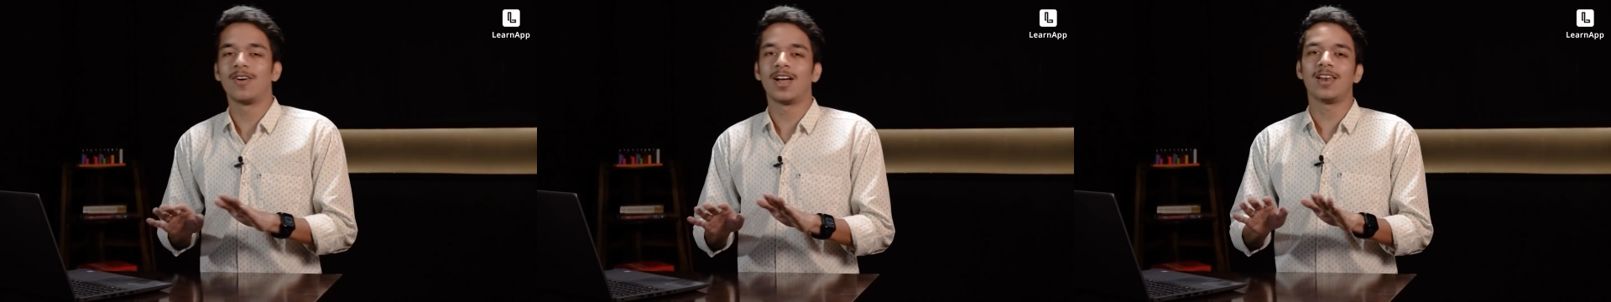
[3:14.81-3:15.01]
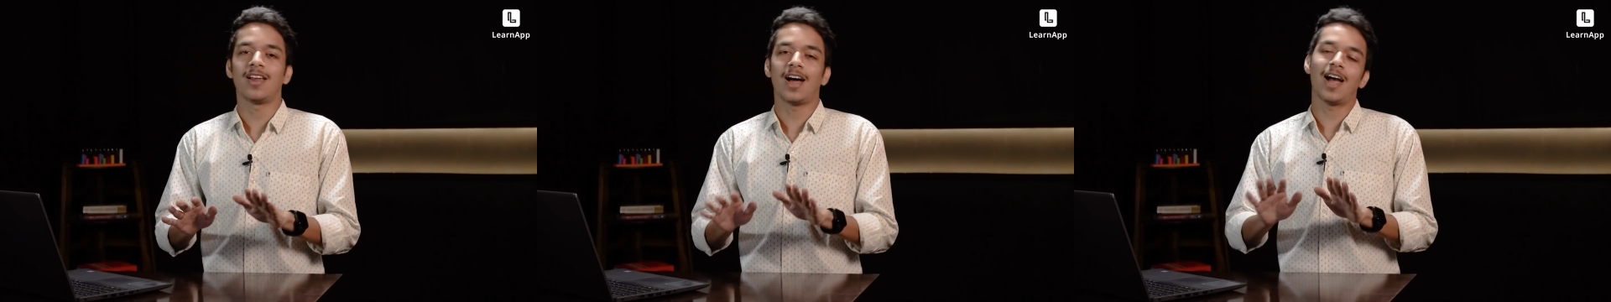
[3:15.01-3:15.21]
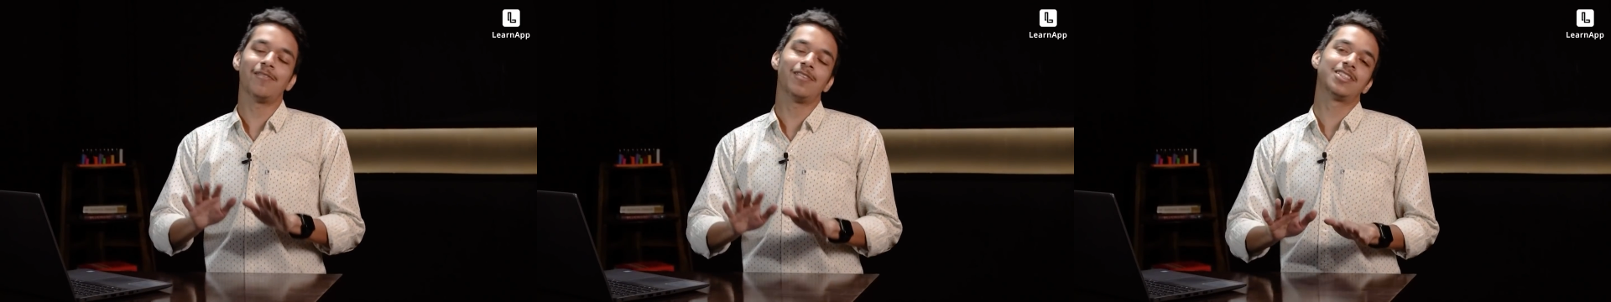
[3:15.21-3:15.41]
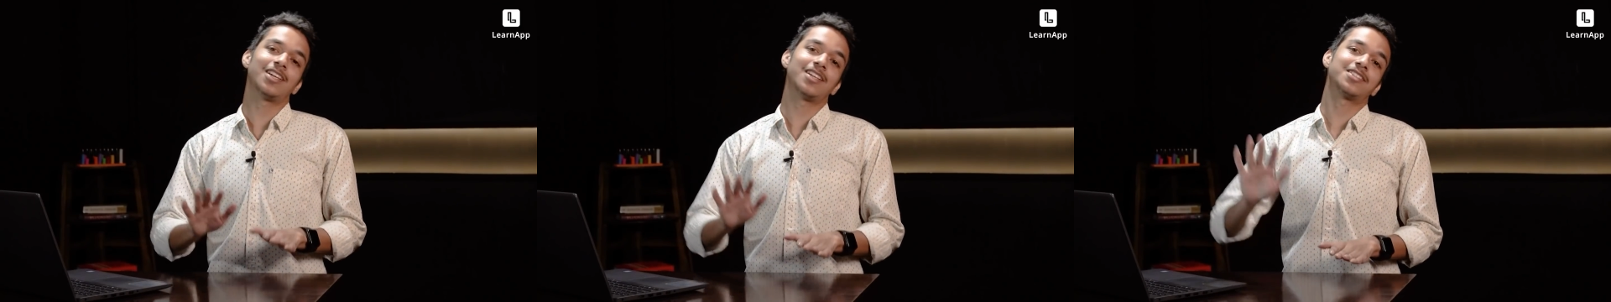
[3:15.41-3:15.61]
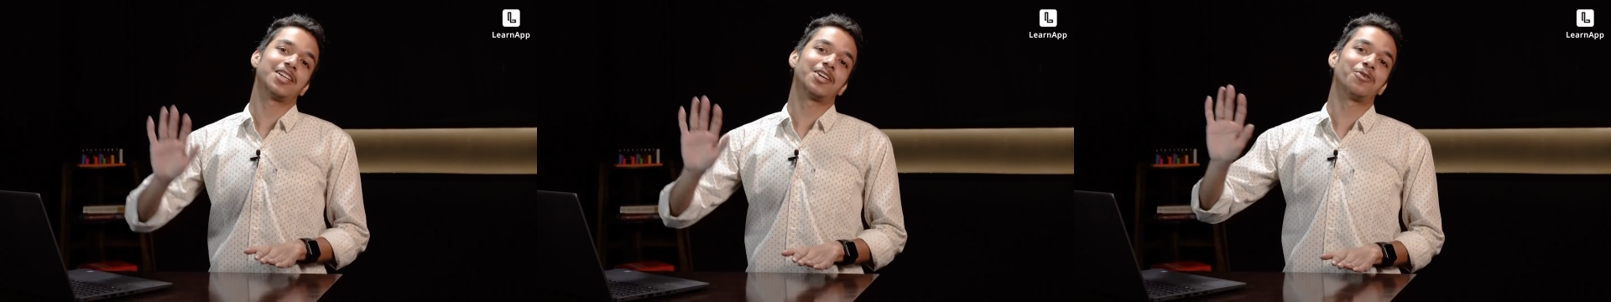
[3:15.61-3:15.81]
Well, I will
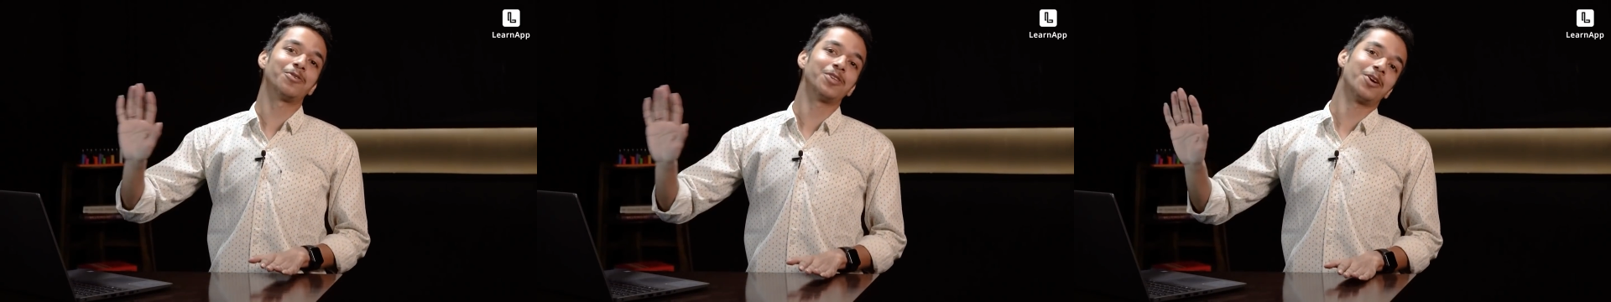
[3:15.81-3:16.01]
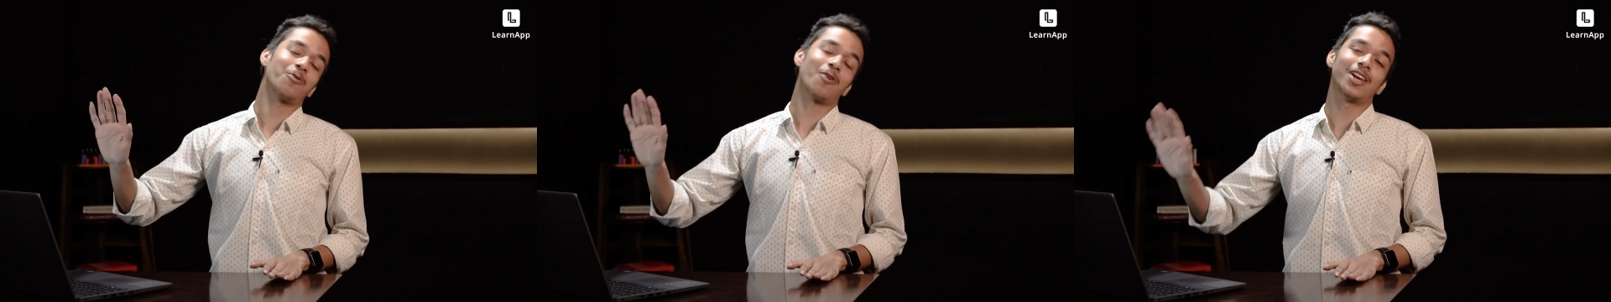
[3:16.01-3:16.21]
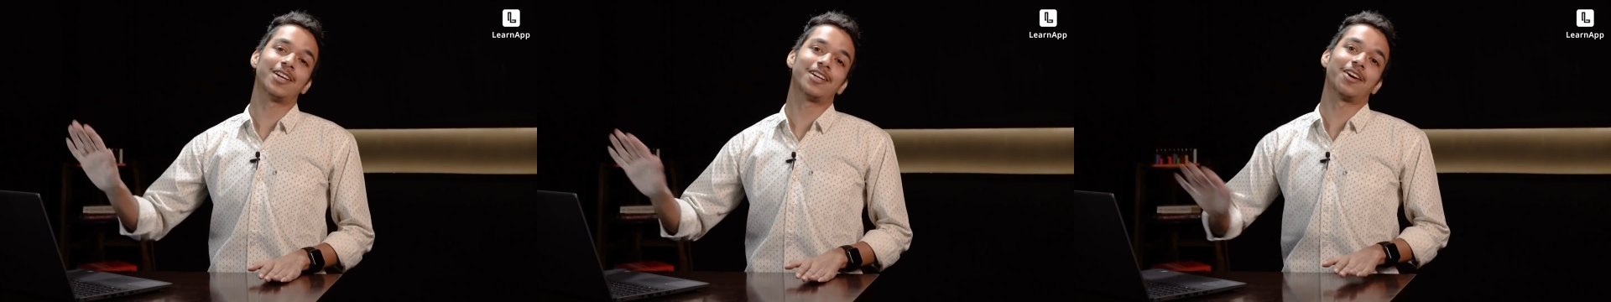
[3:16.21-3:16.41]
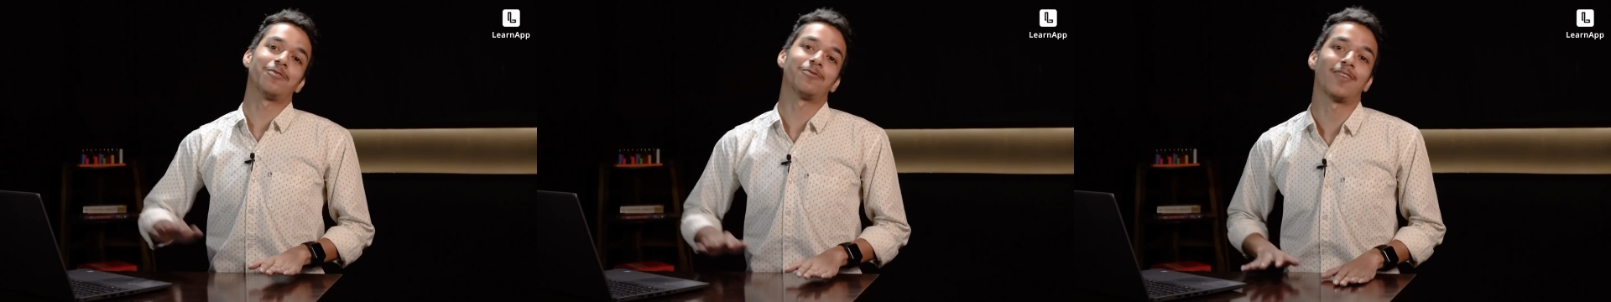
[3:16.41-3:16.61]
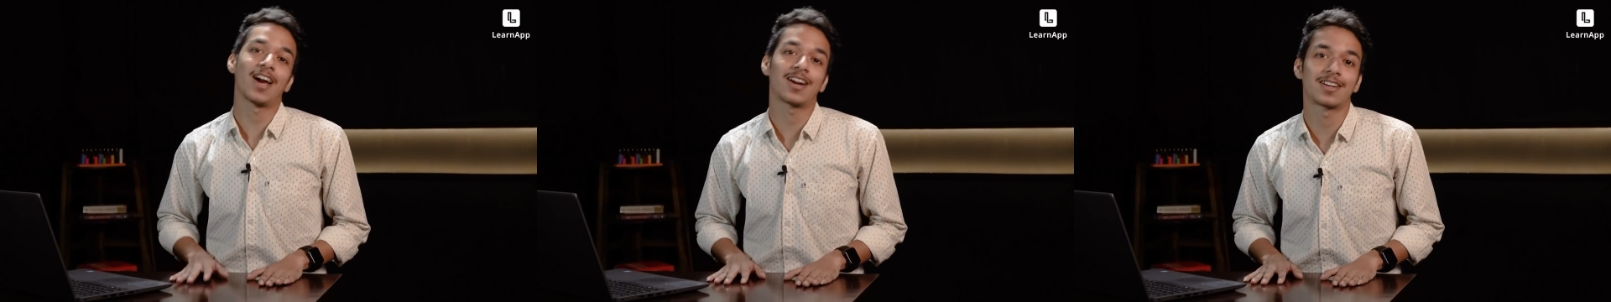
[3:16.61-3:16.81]
just ignore the
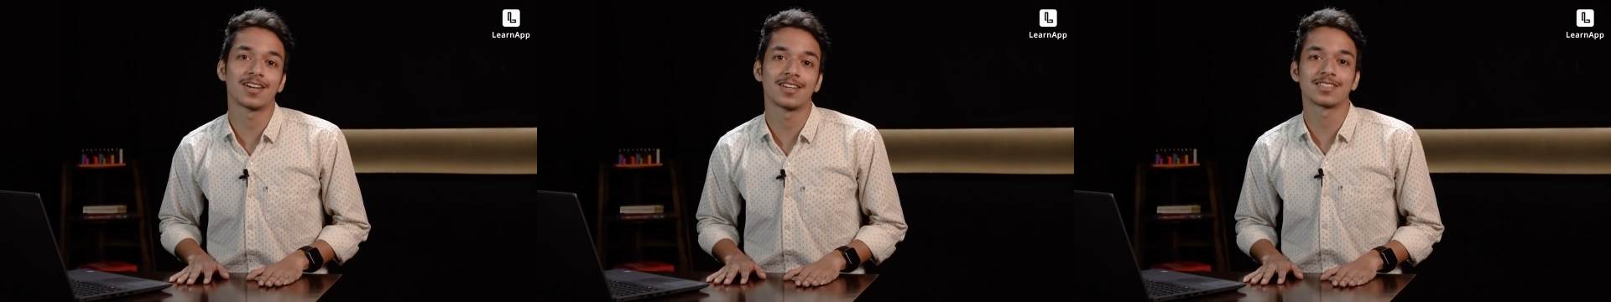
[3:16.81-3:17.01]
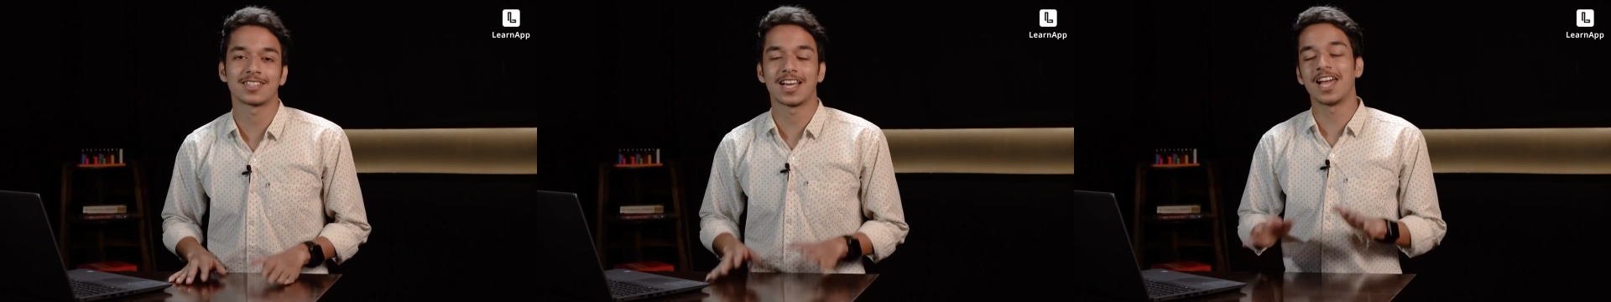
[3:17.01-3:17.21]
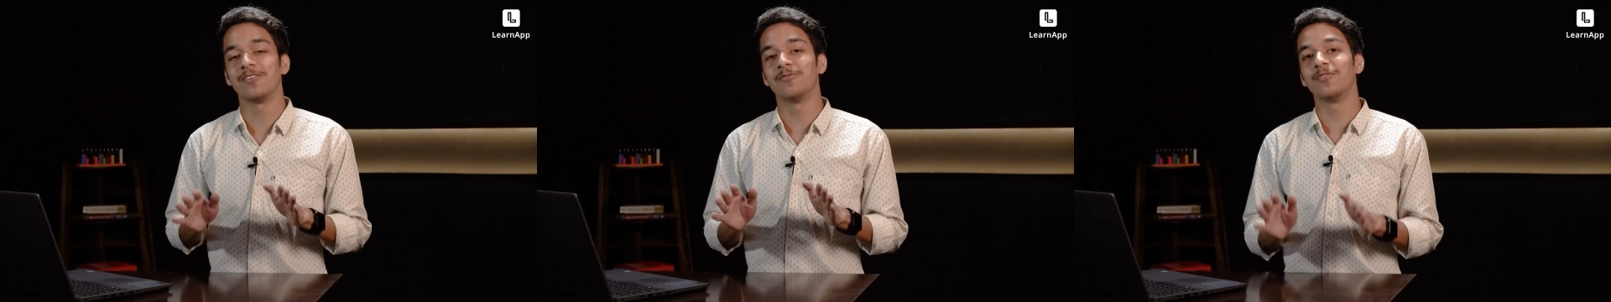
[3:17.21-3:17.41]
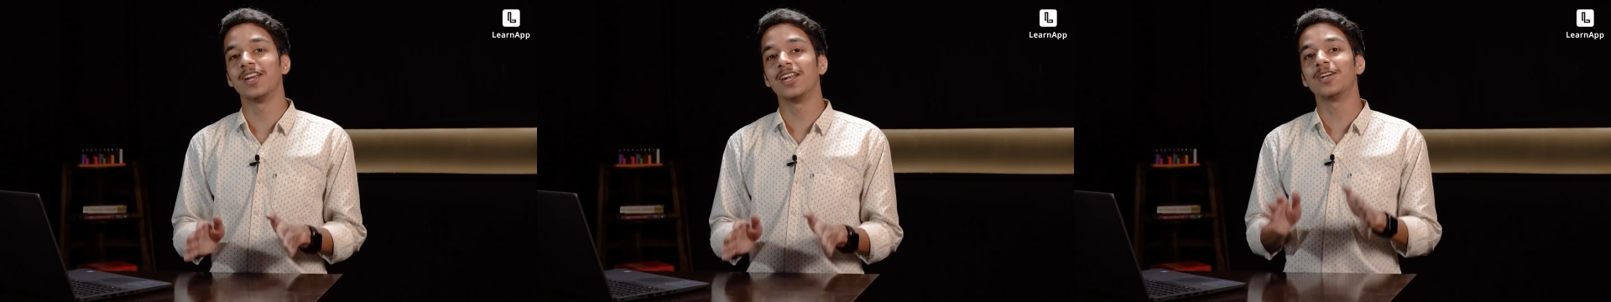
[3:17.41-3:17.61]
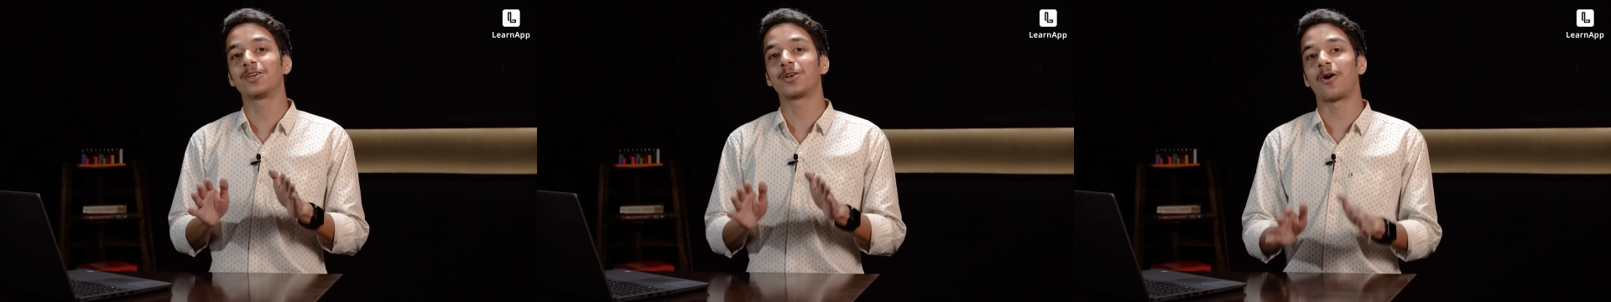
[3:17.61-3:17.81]
qualitative factors and
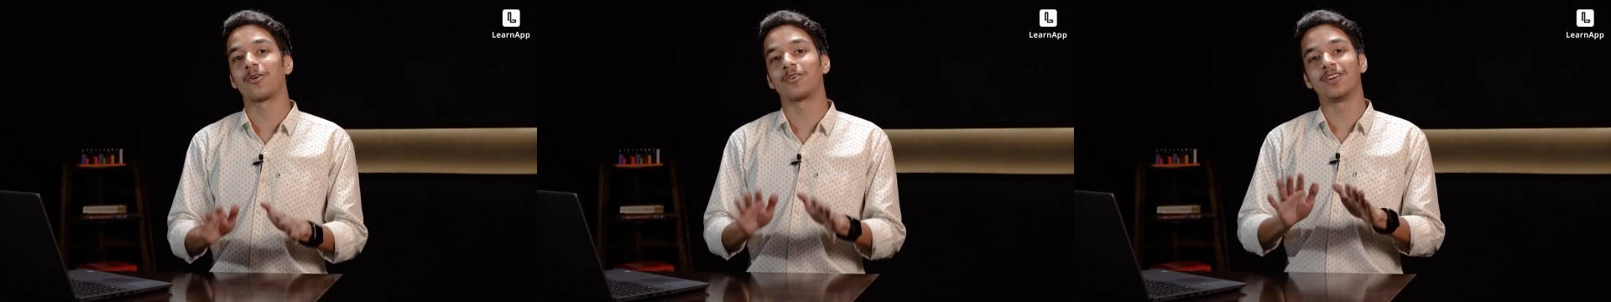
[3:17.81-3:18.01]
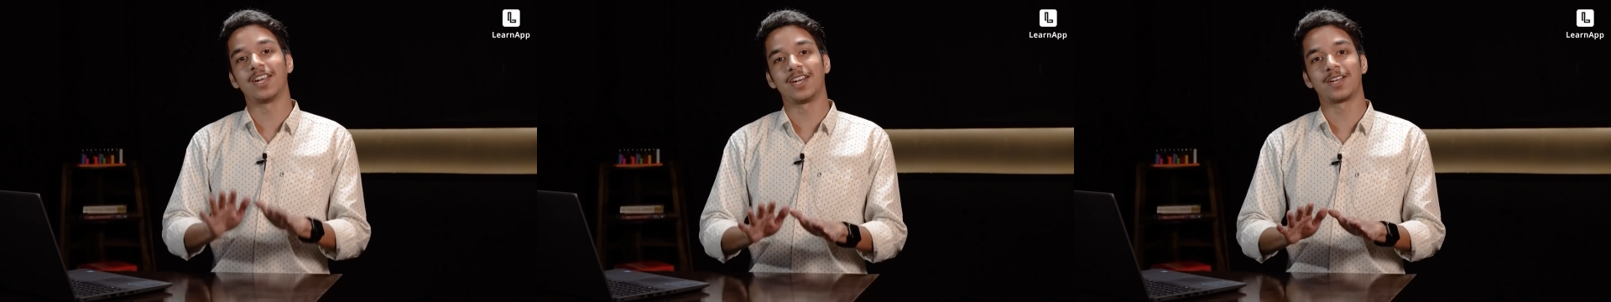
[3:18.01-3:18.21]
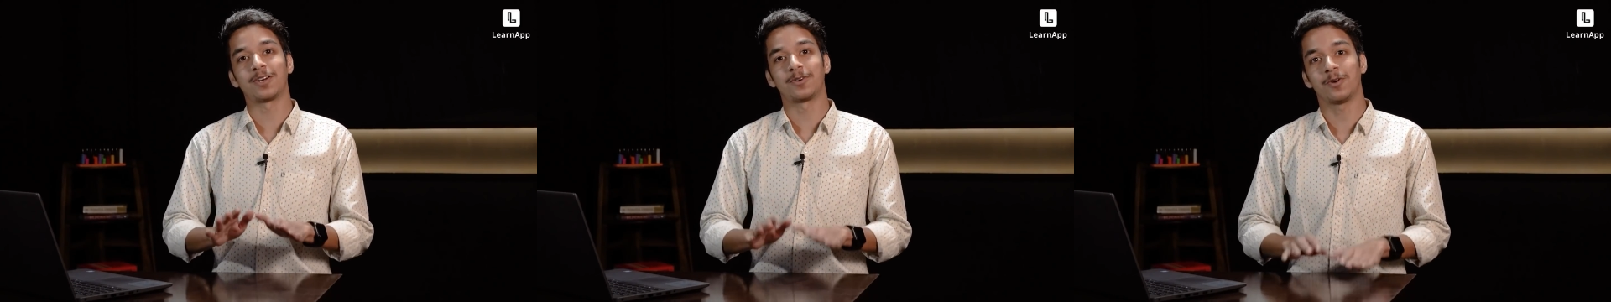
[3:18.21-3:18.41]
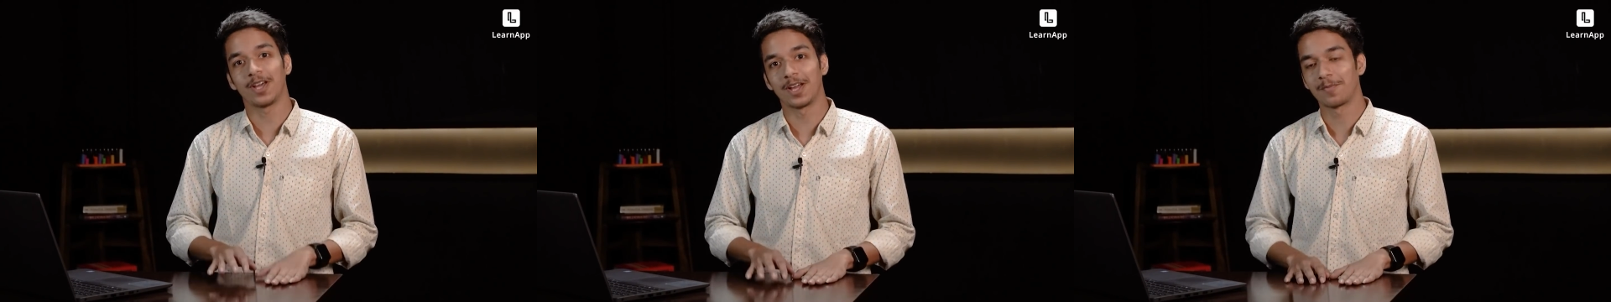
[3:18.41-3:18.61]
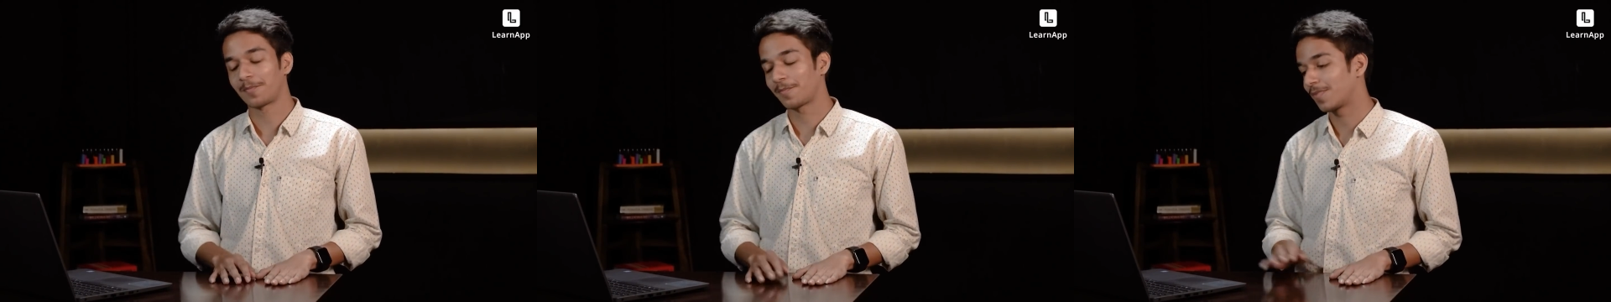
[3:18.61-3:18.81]
we'll talk data
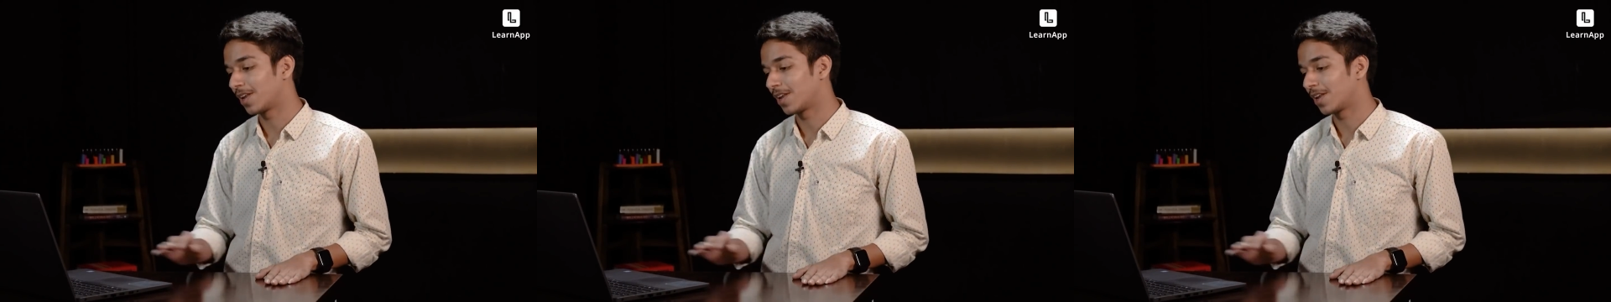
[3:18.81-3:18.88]
today.